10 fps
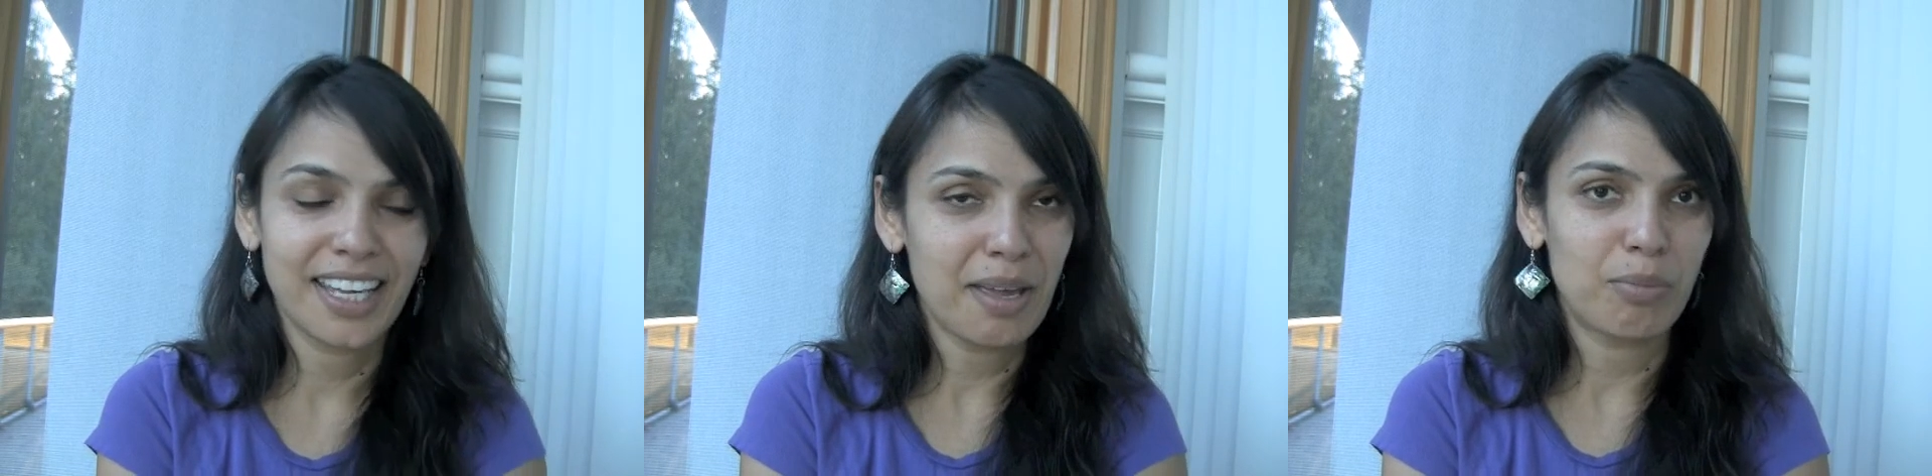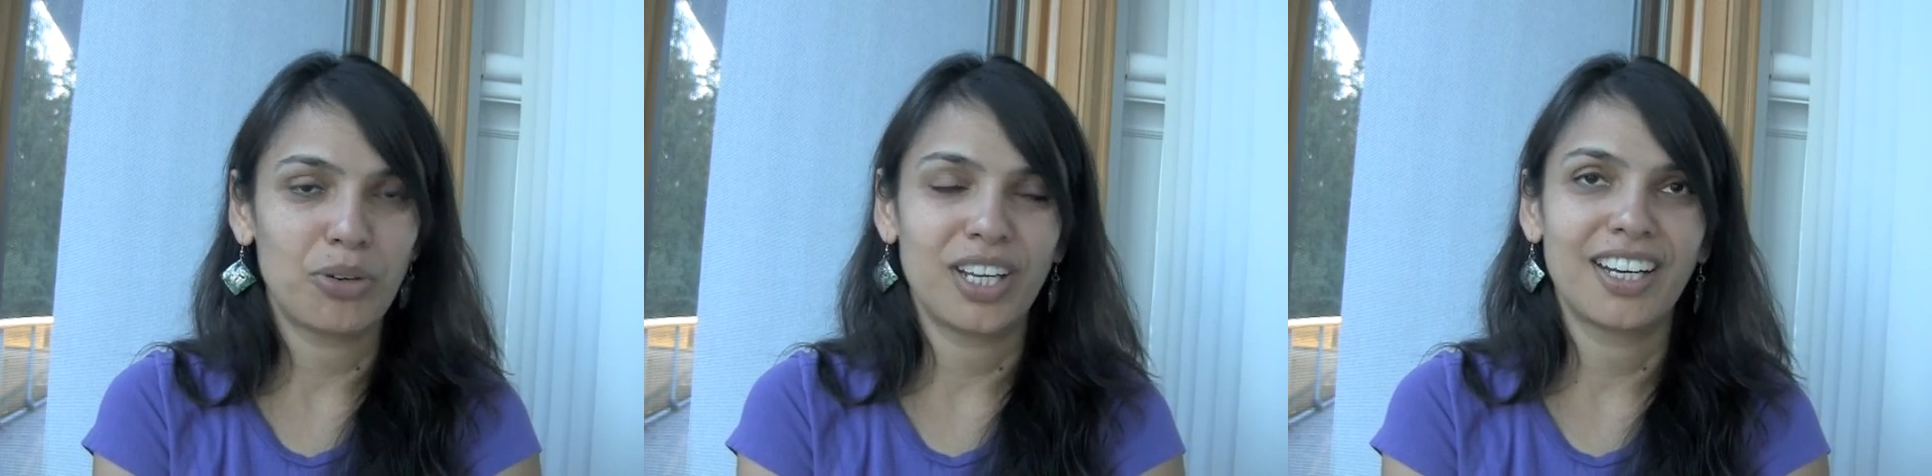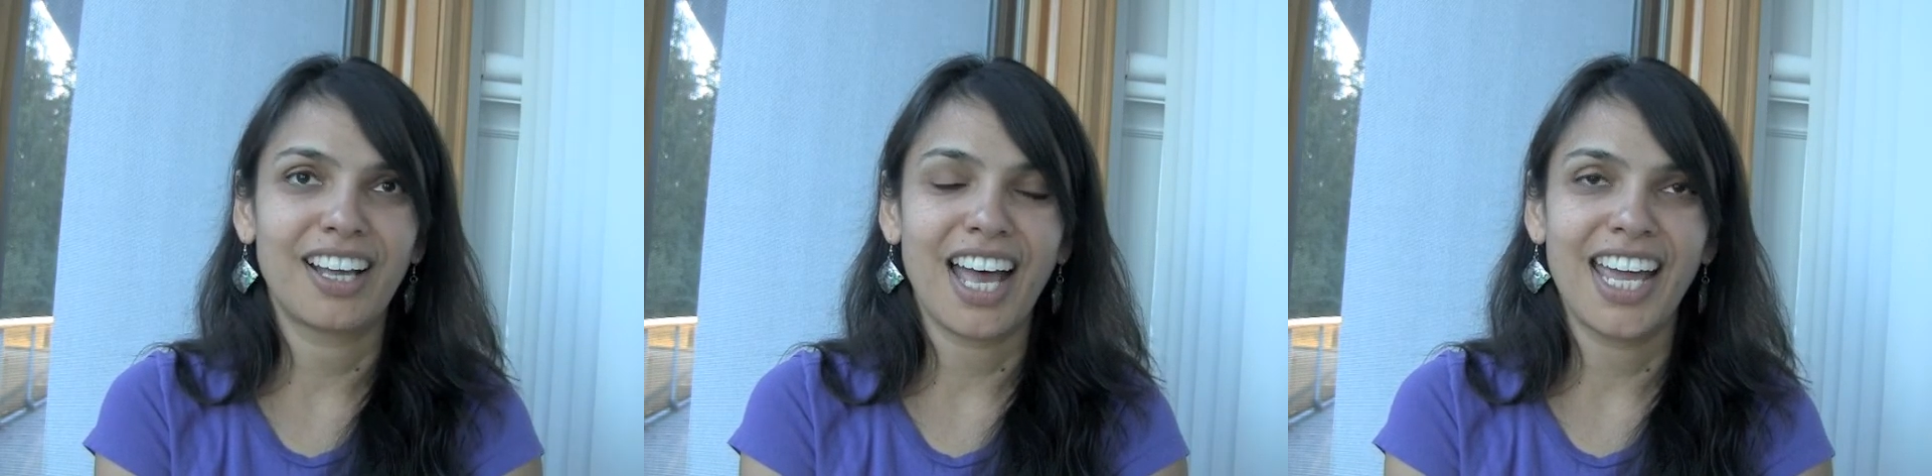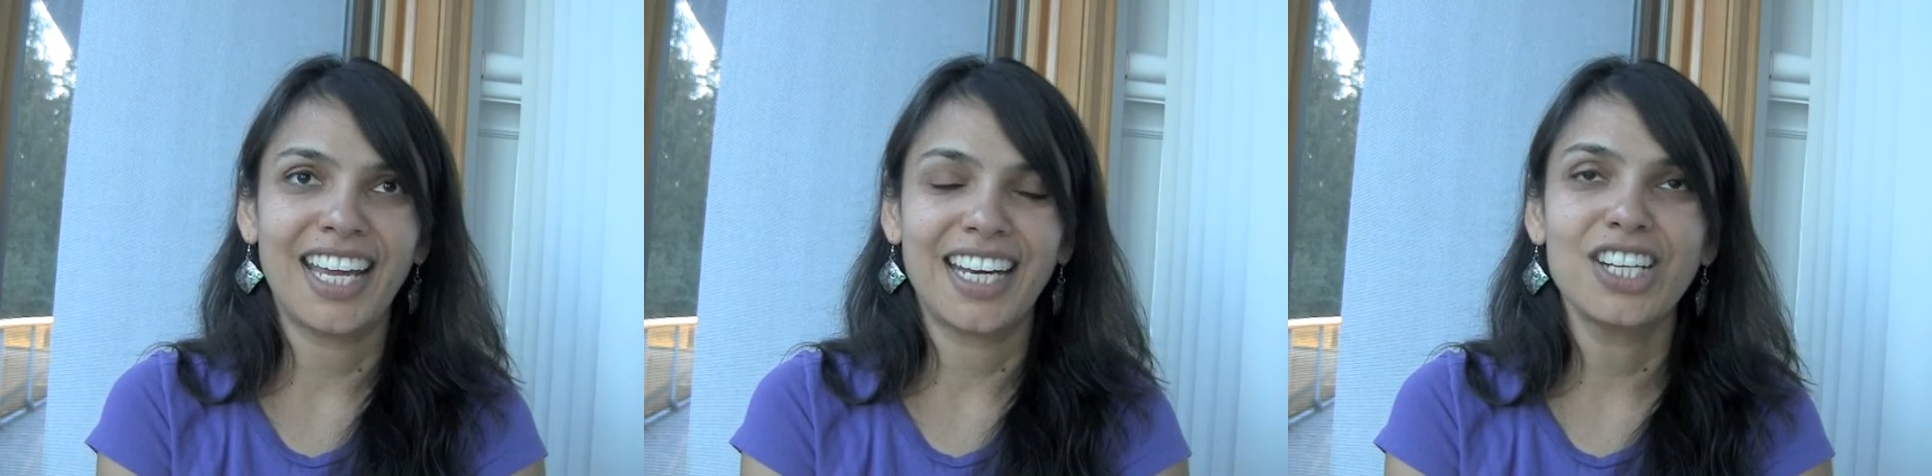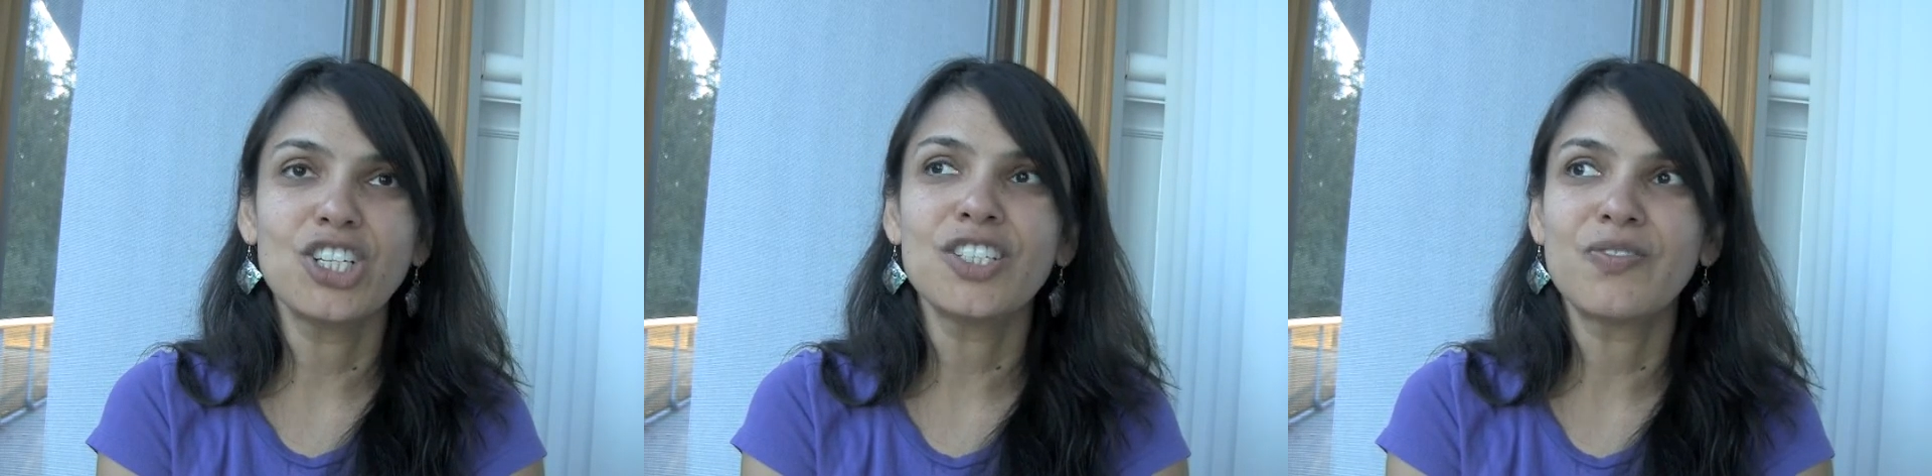a Cambodian guy, and
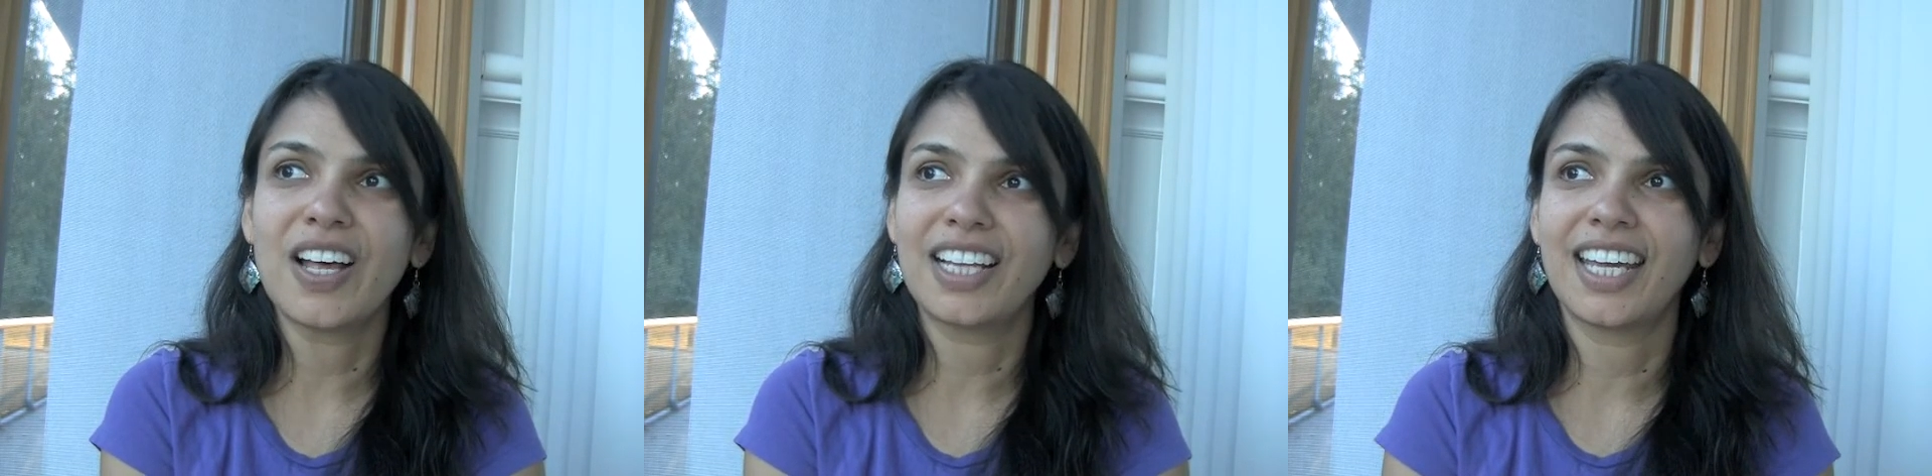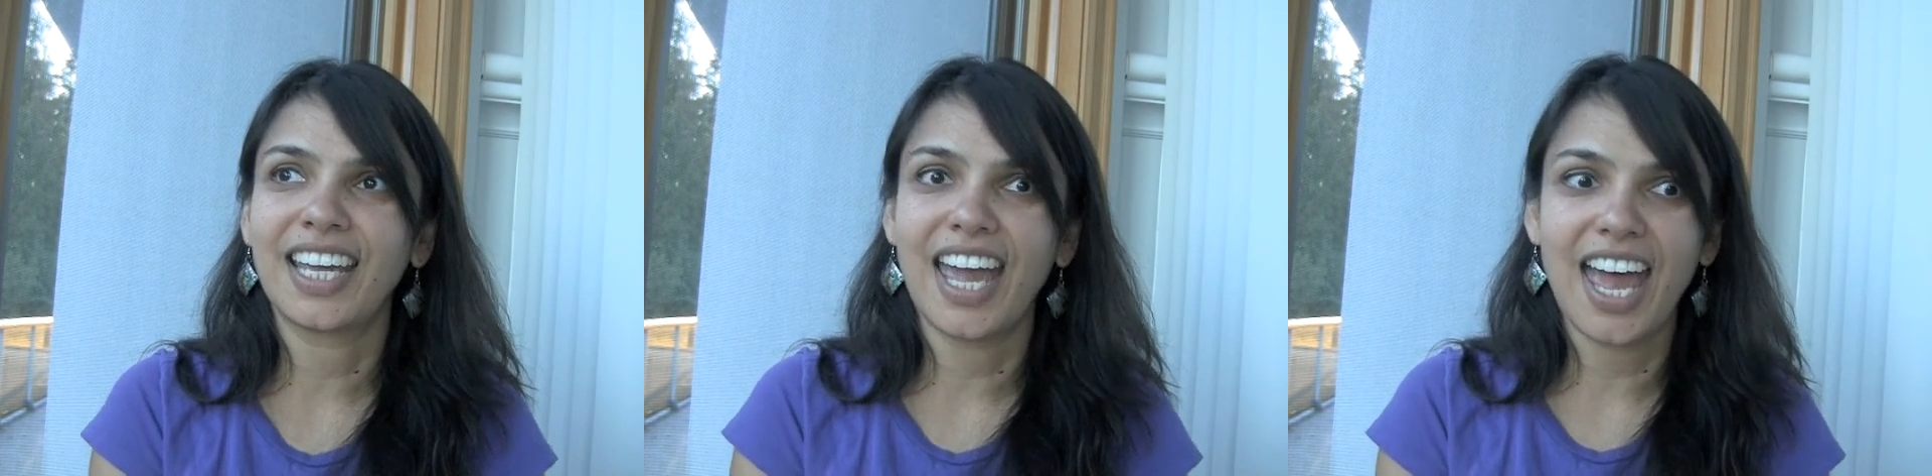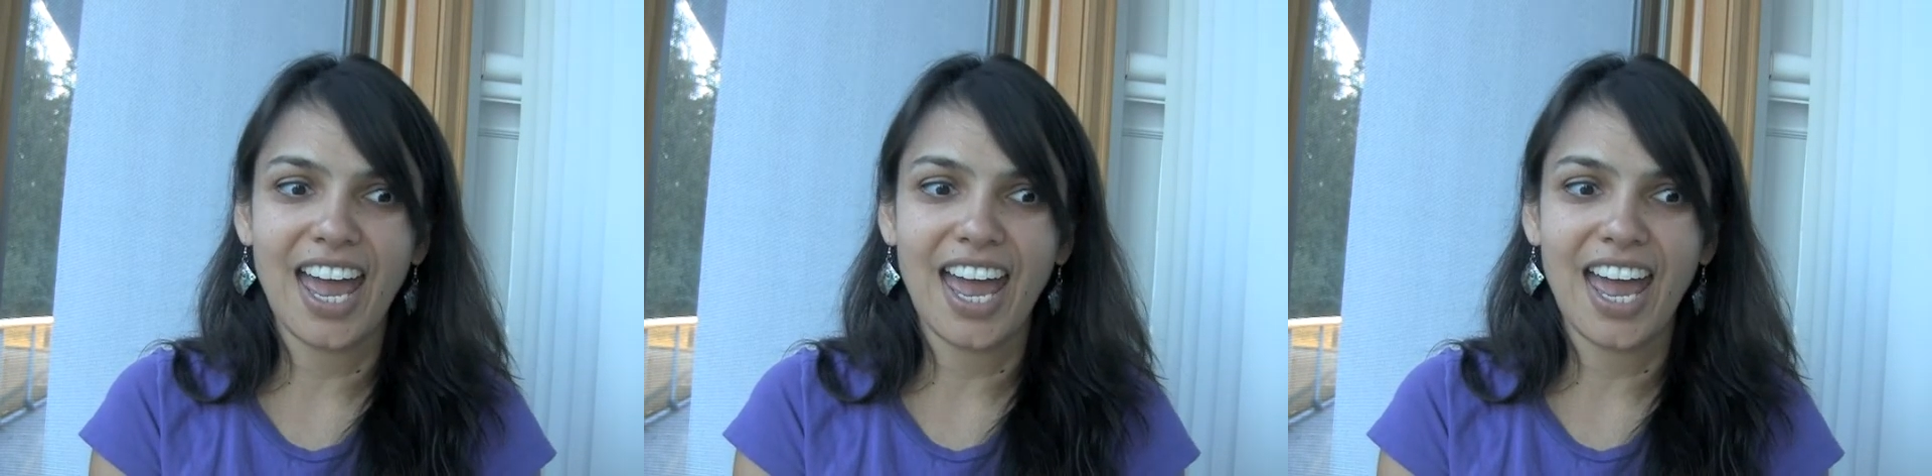I just felt like